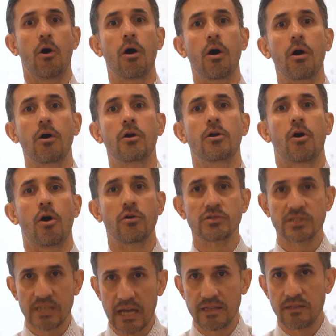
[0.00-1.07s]
or
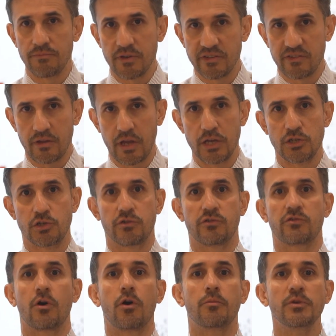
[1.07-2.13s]
on-site investigation.
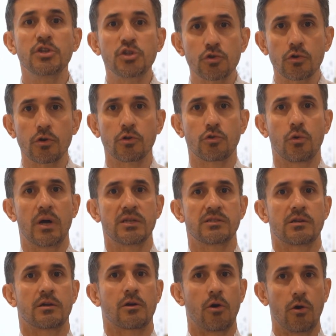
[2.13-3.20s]
So be sure to
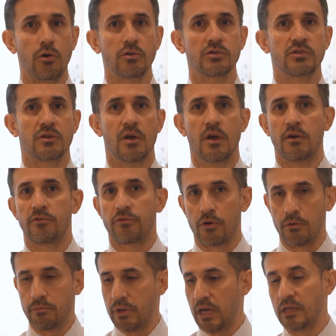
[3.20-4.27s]
answer calls
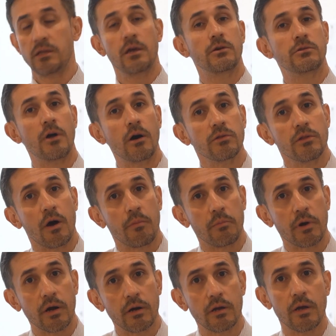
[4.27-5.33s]
from any unknown
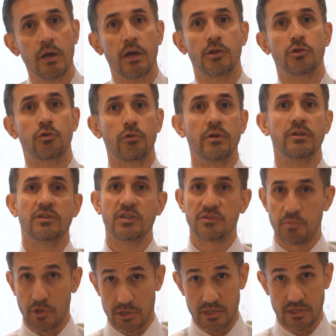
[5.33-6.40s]
number during this
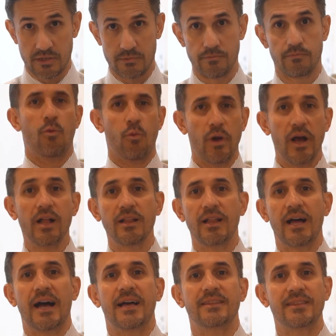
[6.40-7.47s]
process. Well,
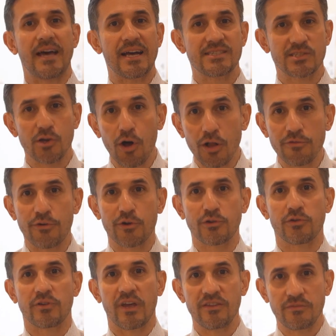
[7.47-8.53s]
and that's all for
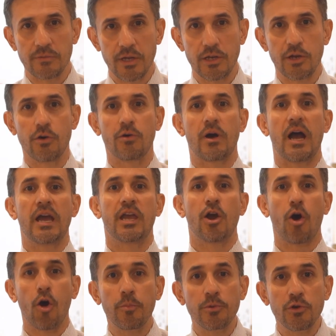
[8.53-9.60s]
today's video. I
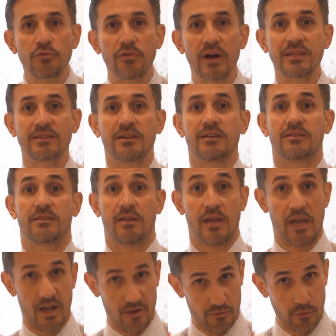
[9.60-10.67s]
hope you found it
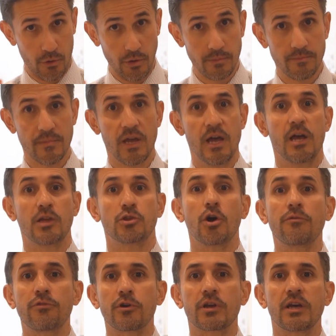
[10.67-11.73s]
helpful.
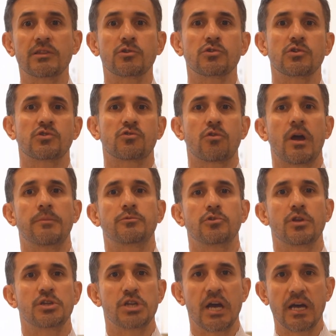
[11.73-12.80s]
Don't forget to subscribe to
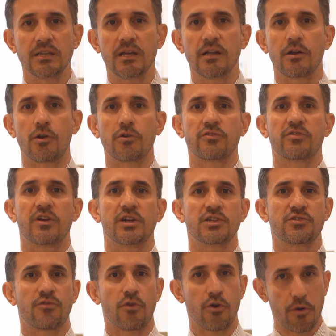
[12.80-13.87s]
the channel or
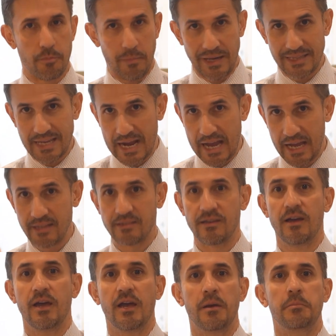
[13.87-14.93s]
search for Panda
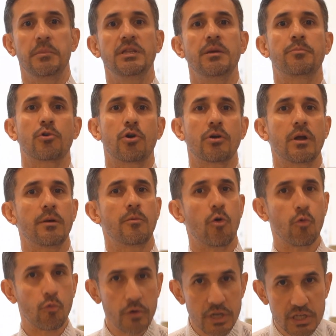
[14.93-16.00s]
Guide mini program
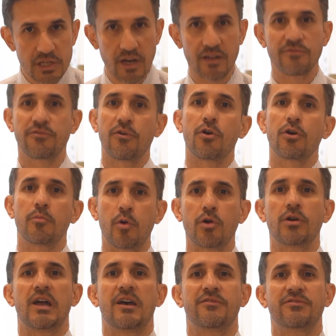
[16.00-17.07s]
on WeChat for
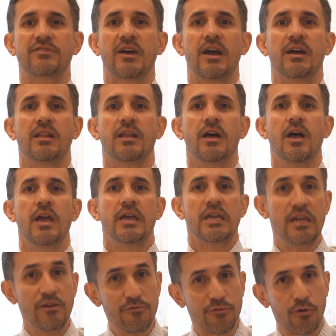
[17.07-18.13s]
more lifestyle
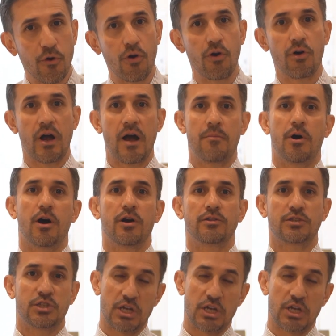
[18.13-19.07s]
info about